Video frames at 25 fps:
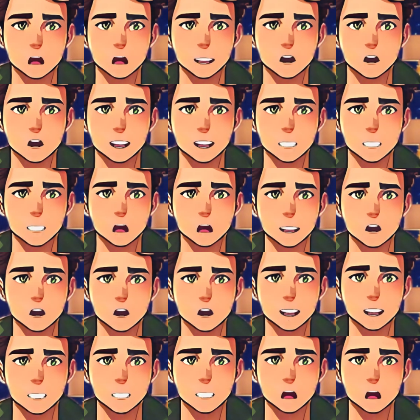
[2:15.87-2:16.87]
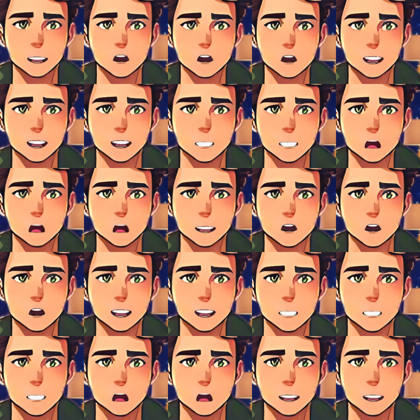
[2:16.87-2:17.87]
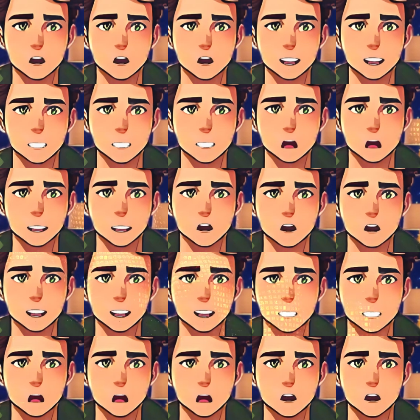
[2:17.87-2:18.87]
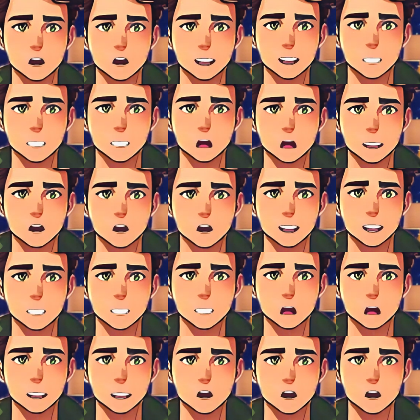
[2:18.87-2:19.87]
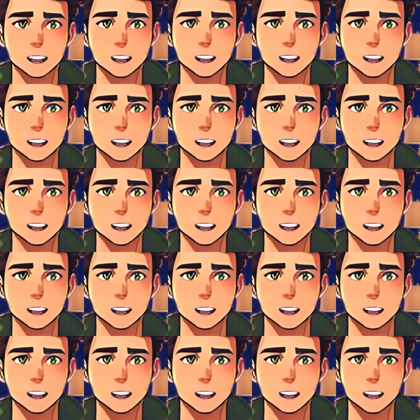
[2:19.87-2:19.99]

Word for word: Create a loyalty program. Use crypto to incentivize customers.